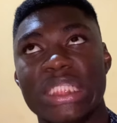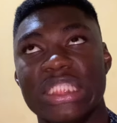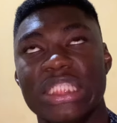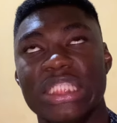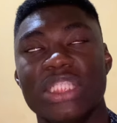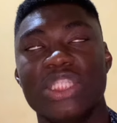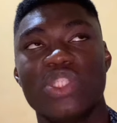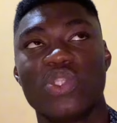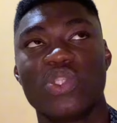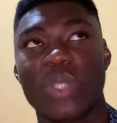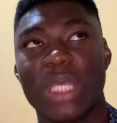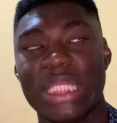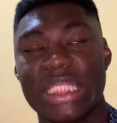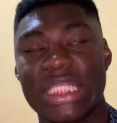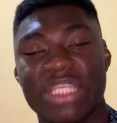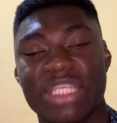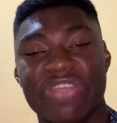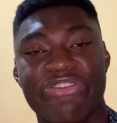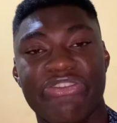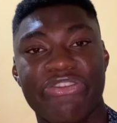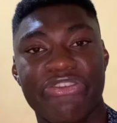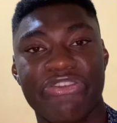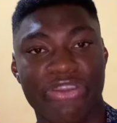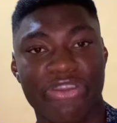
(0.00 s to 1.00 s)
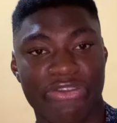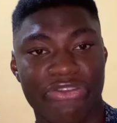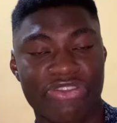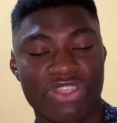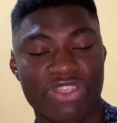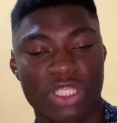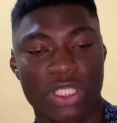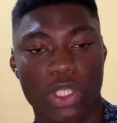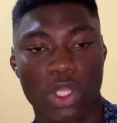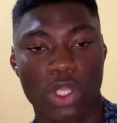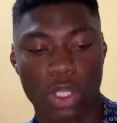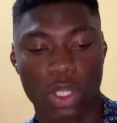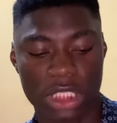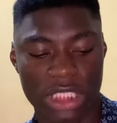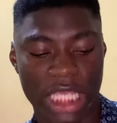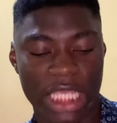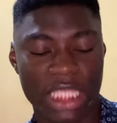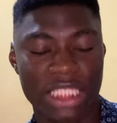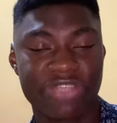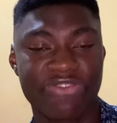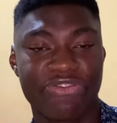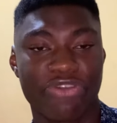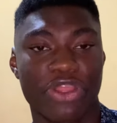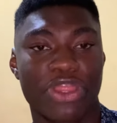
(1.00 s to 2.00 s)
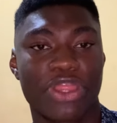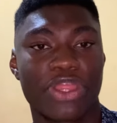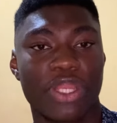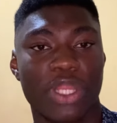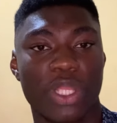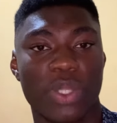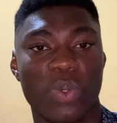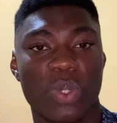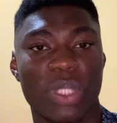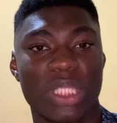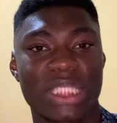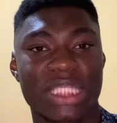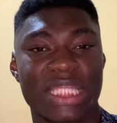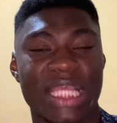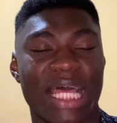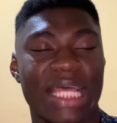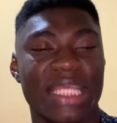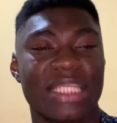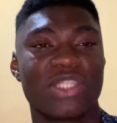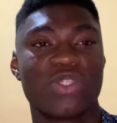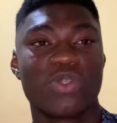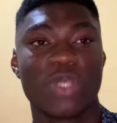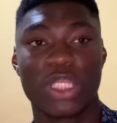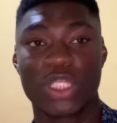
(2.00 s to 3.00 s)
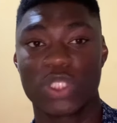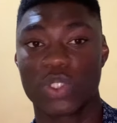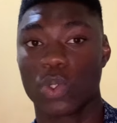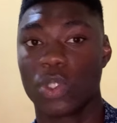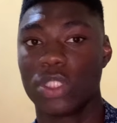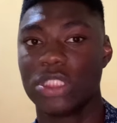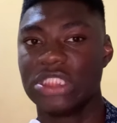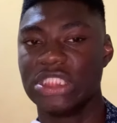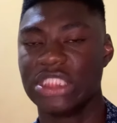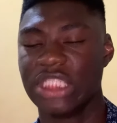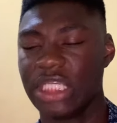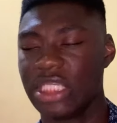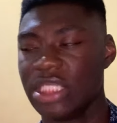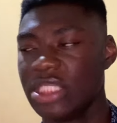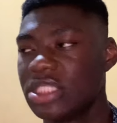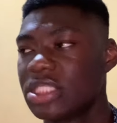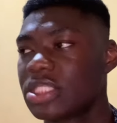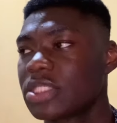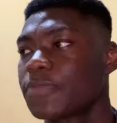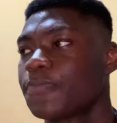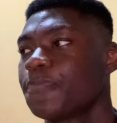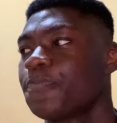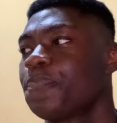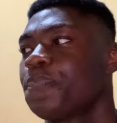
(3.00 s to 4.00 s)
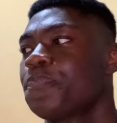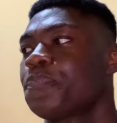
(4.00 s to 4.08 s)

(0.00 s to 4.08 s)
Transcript: the 25th, because I used it for 3 weeks, that's 21 days.